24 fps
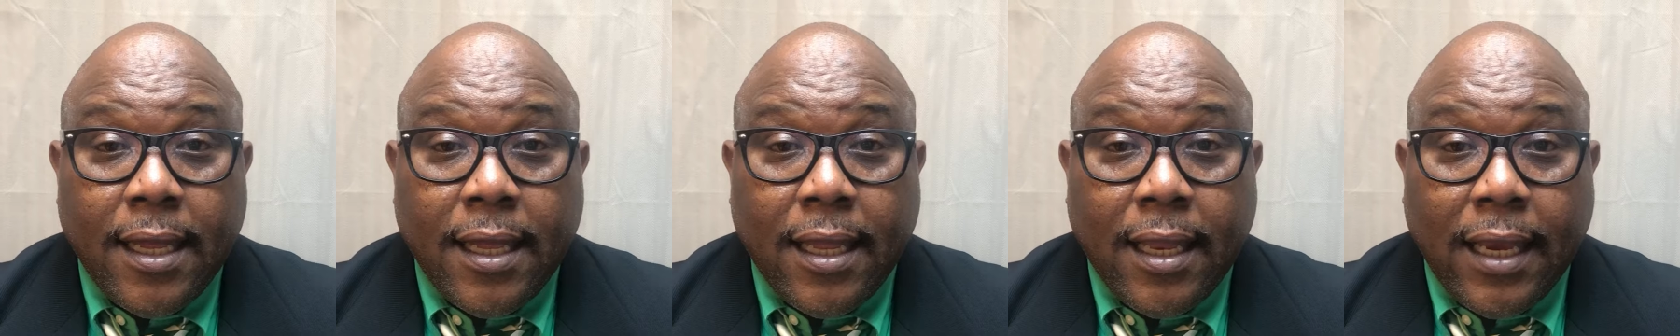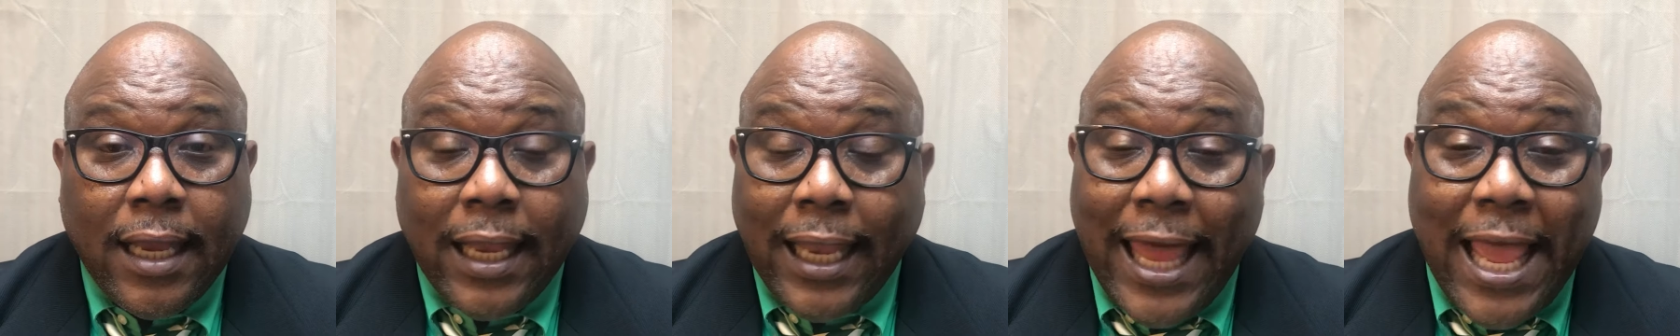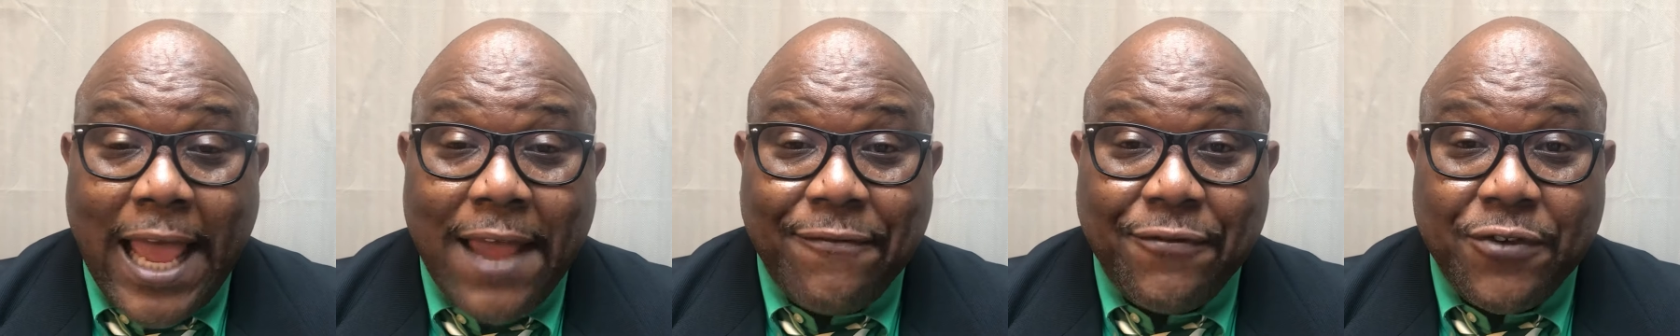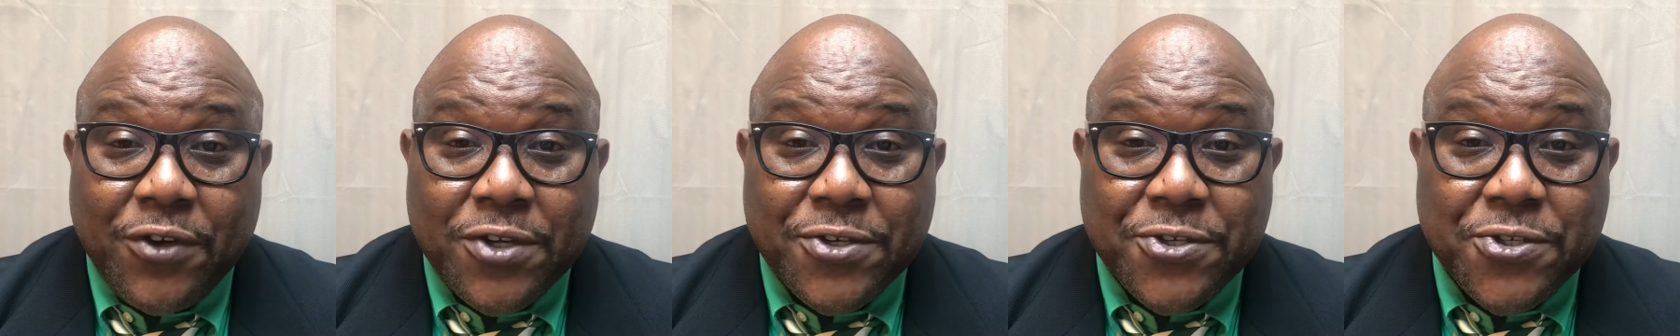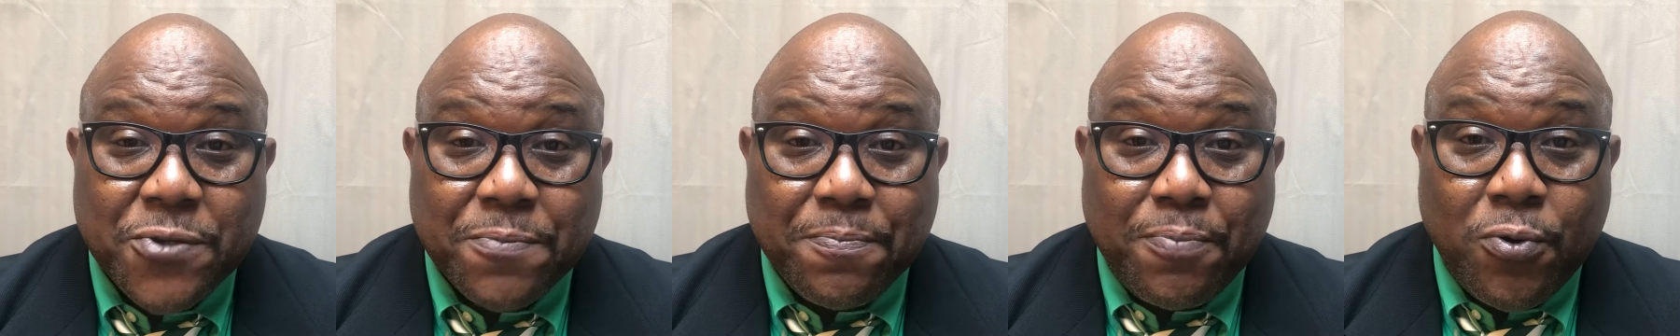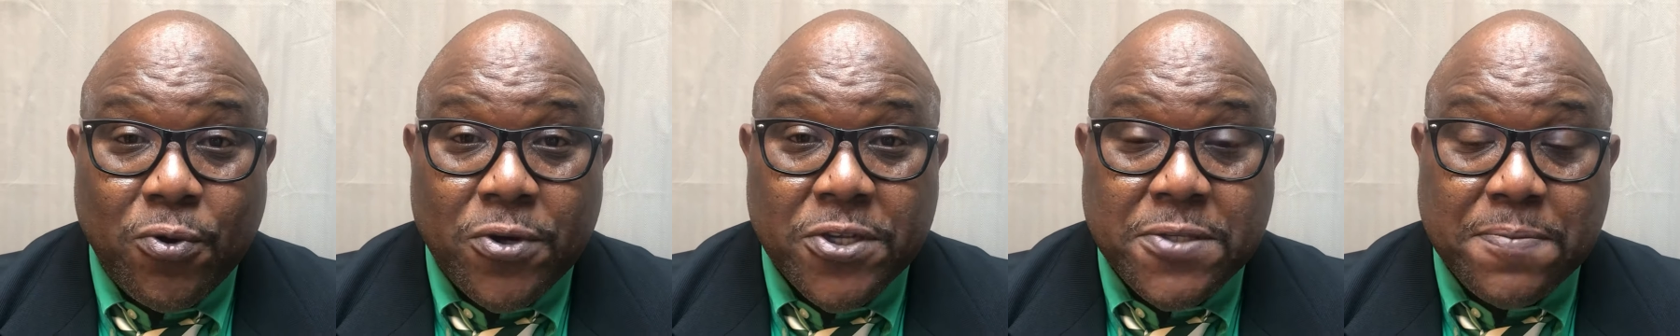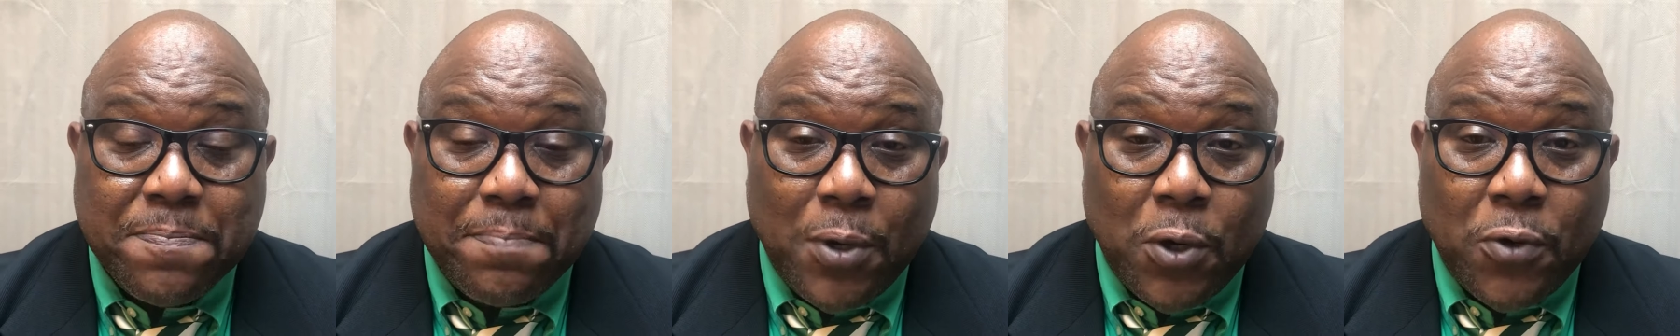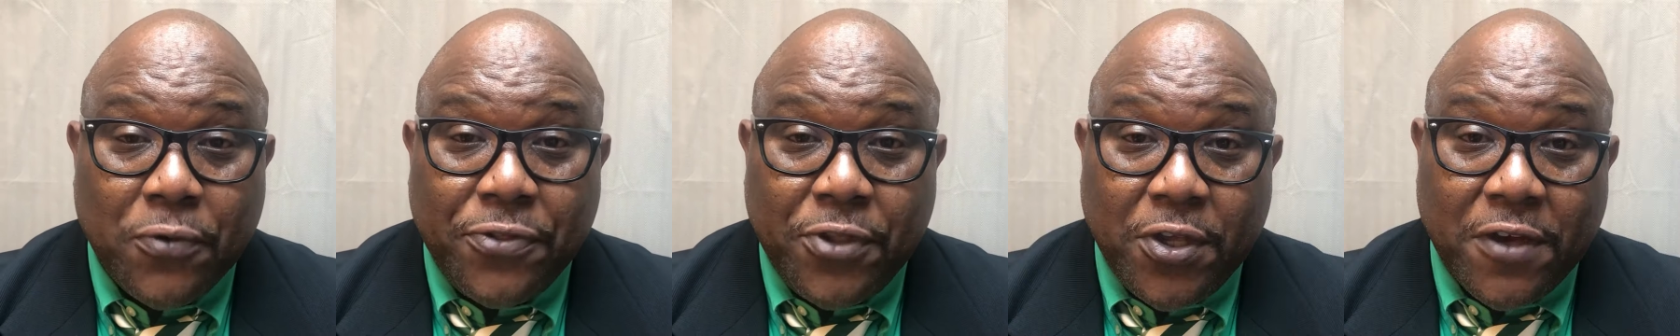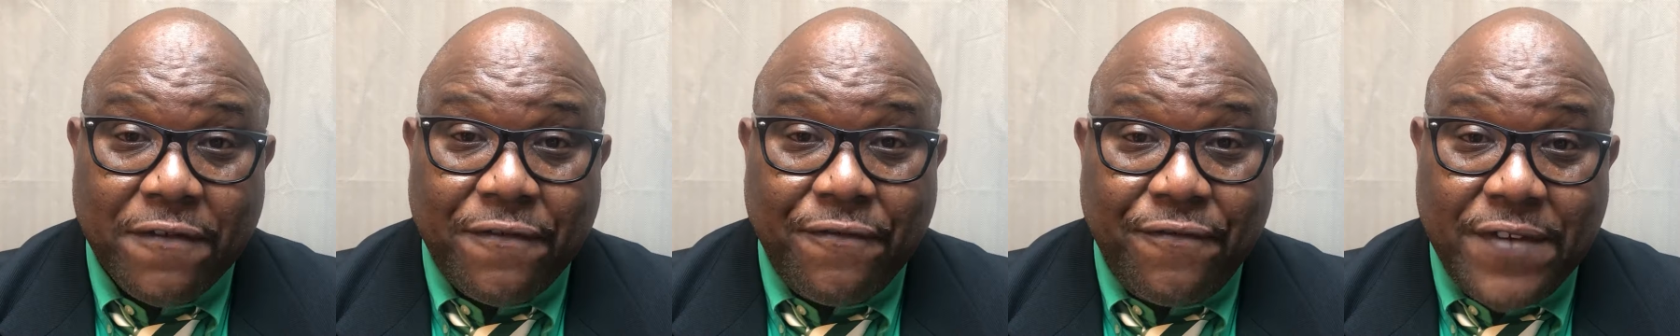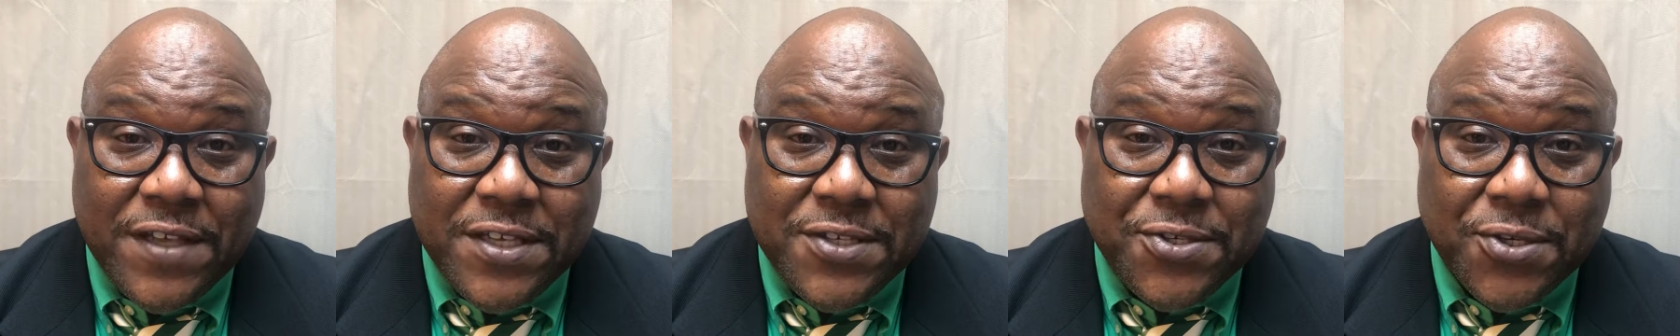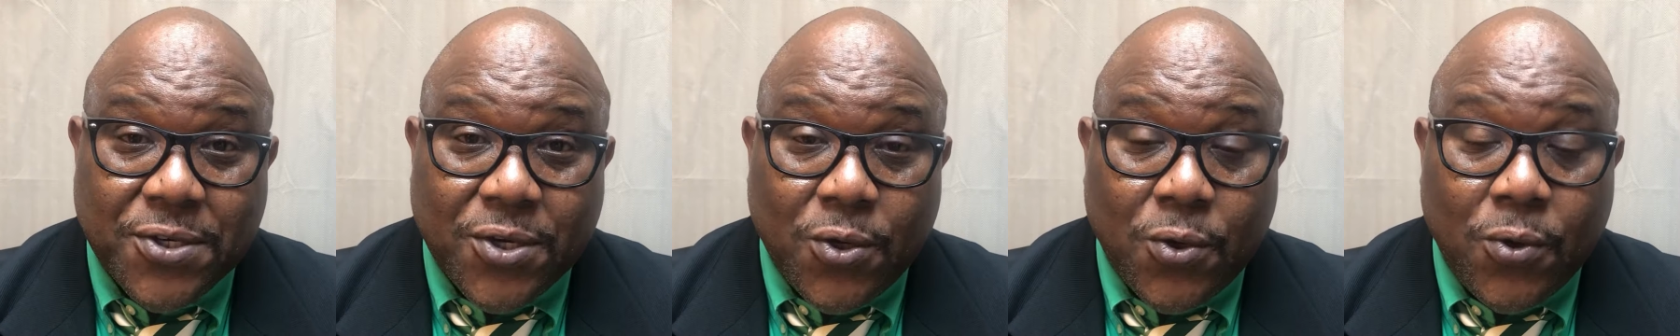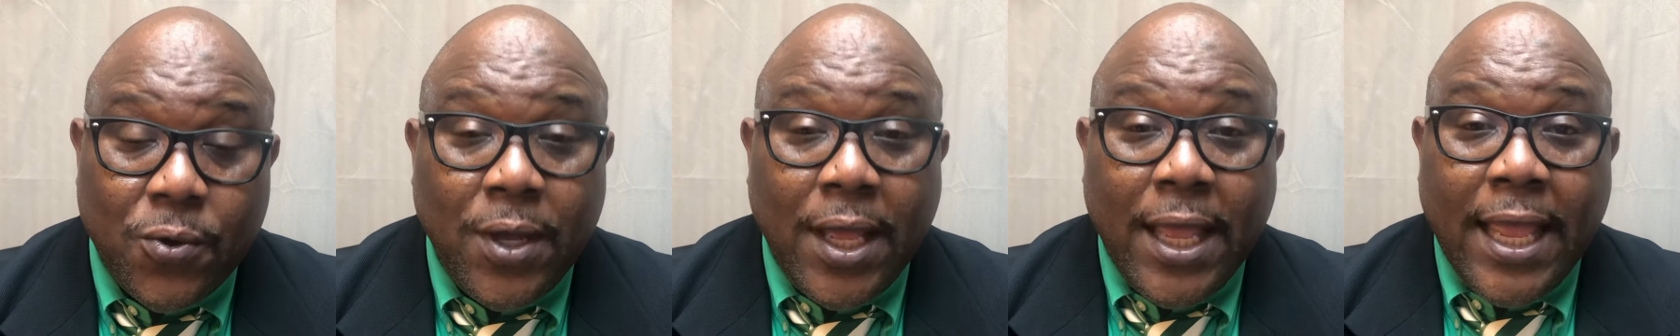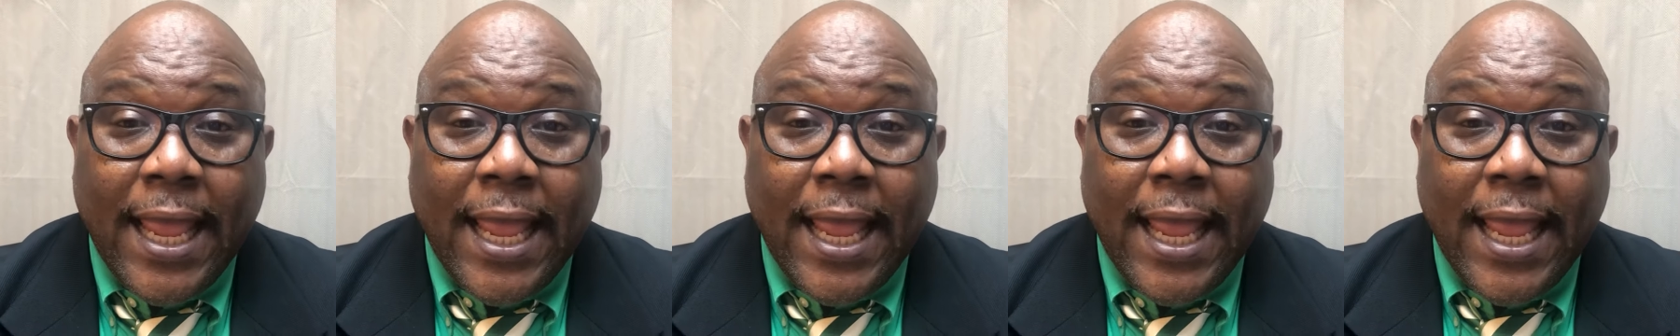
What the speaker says: Laughter supports both your physical